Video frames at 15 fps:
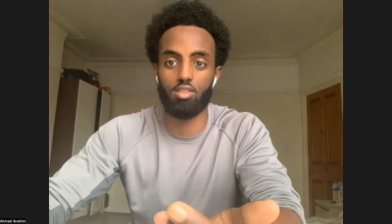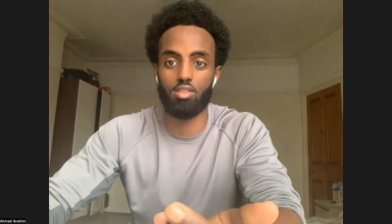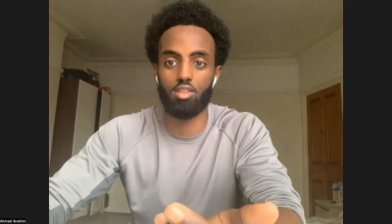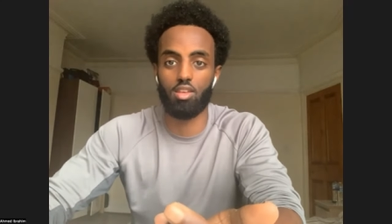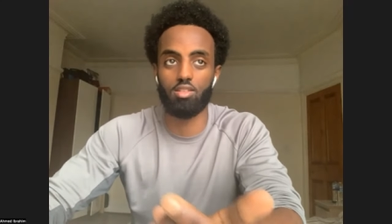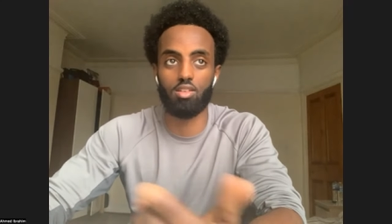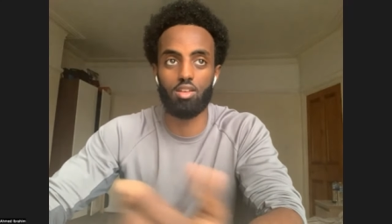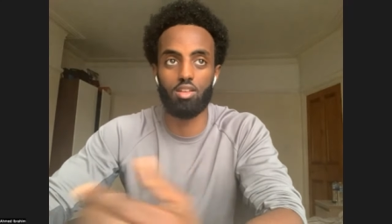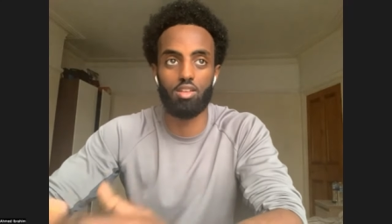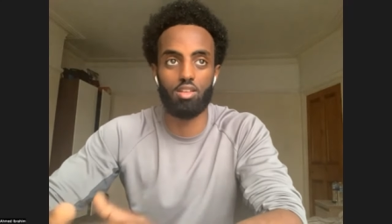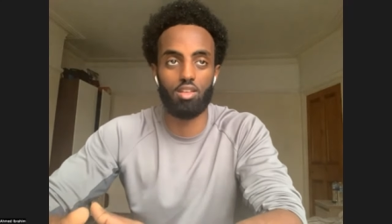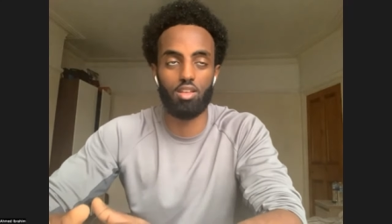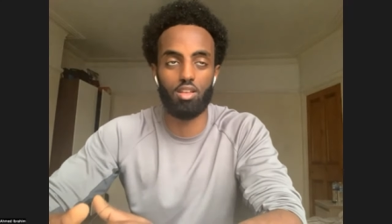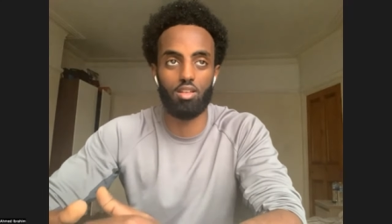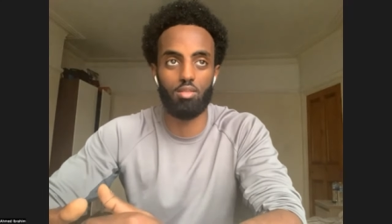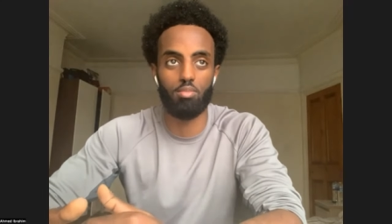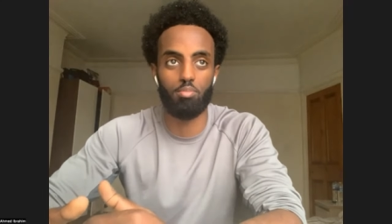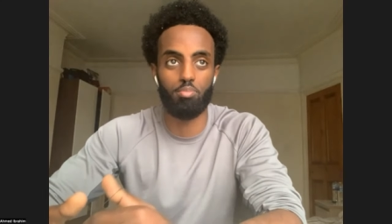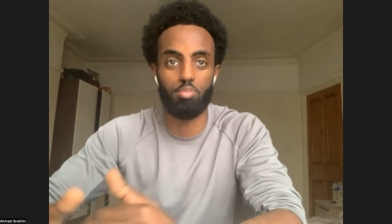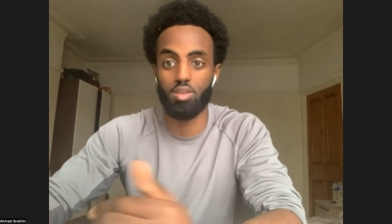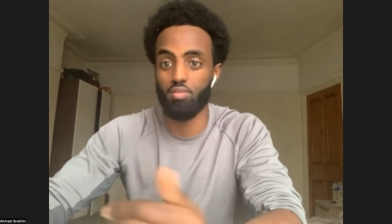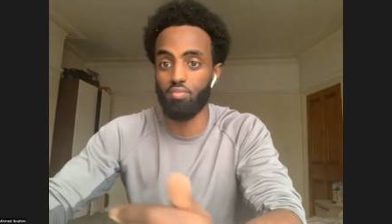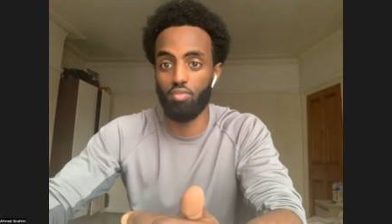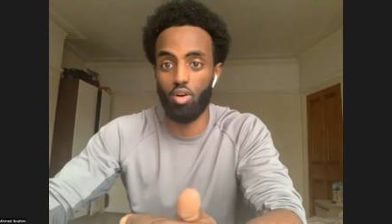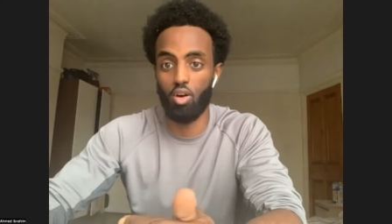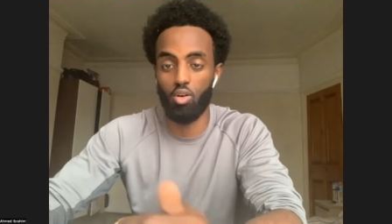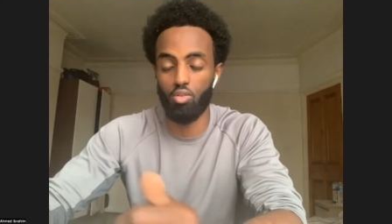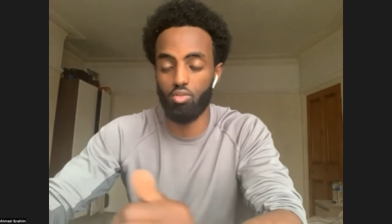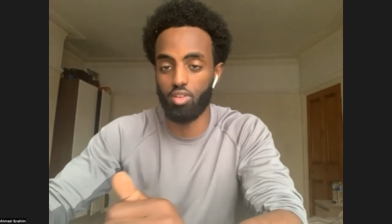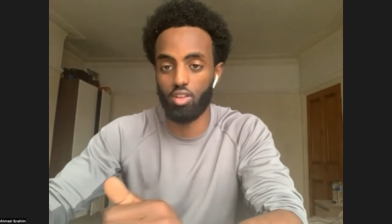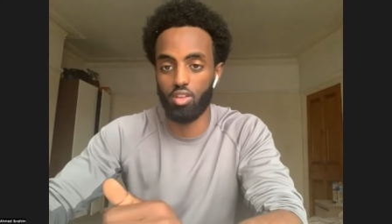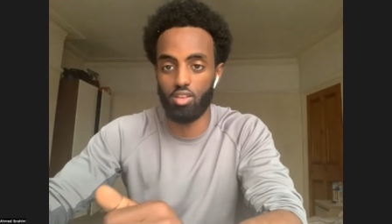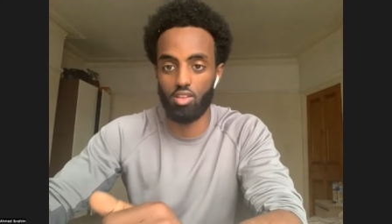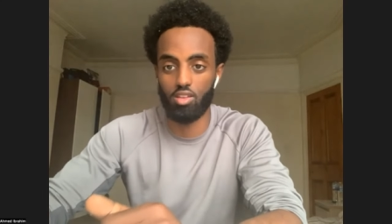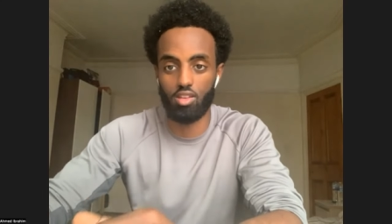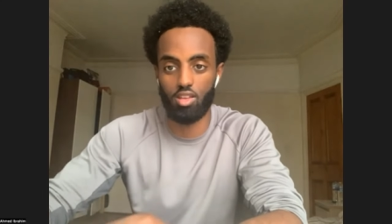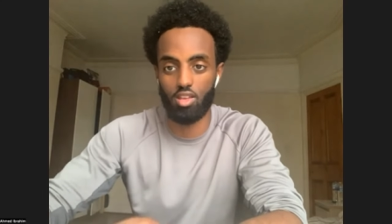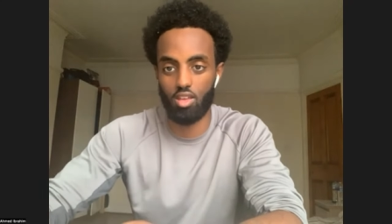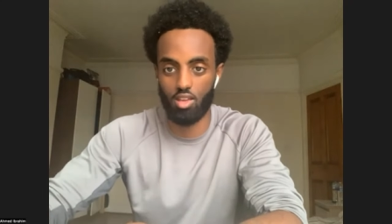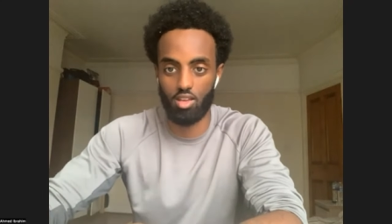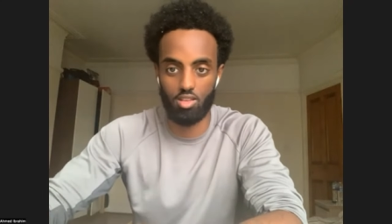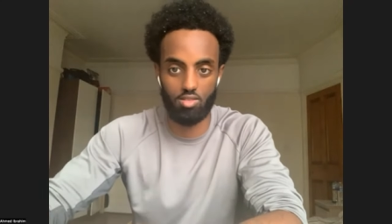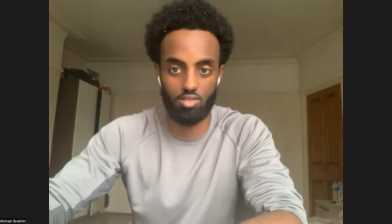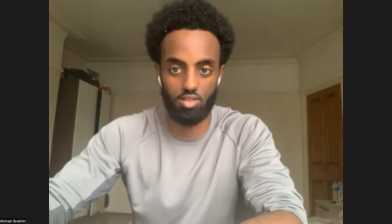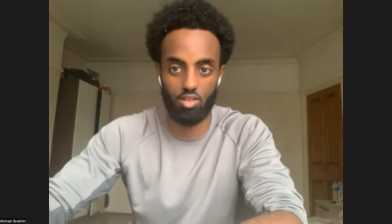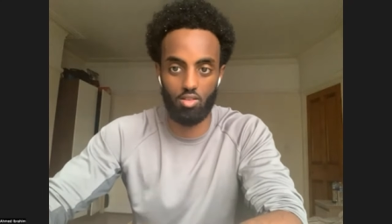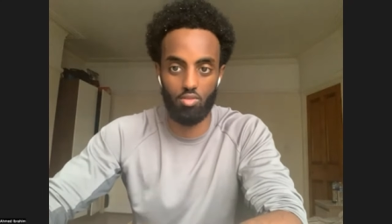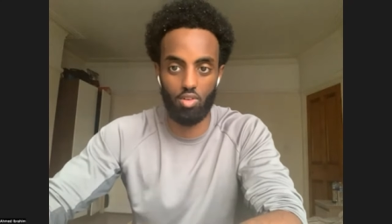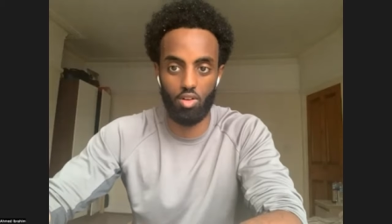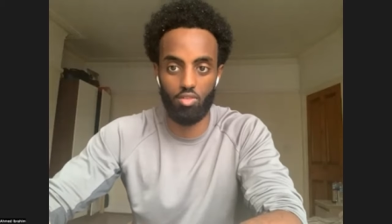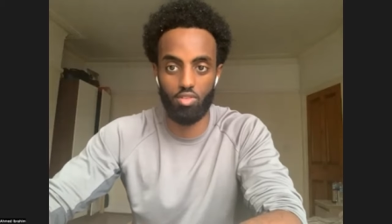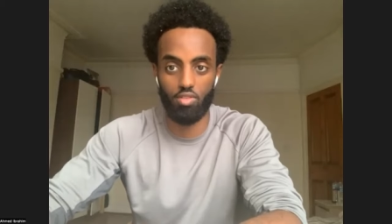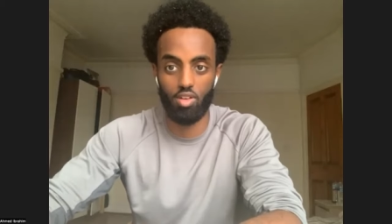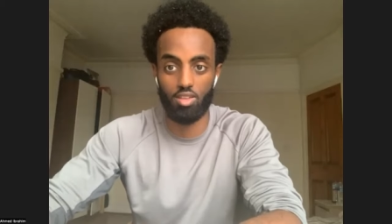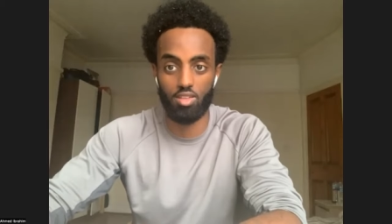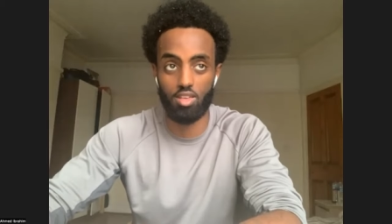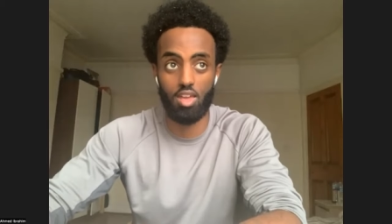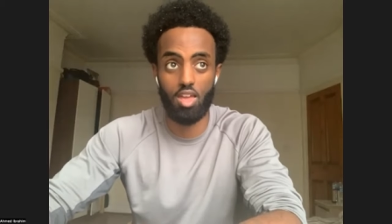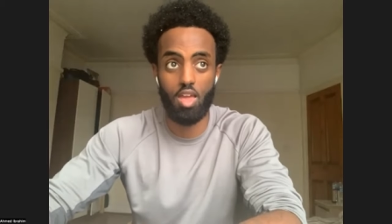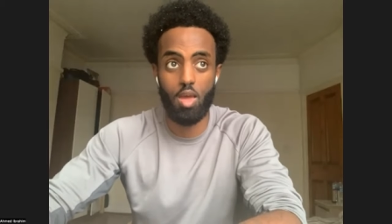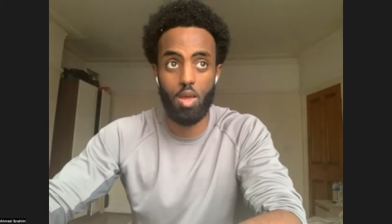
they can be involved and get involved with banter.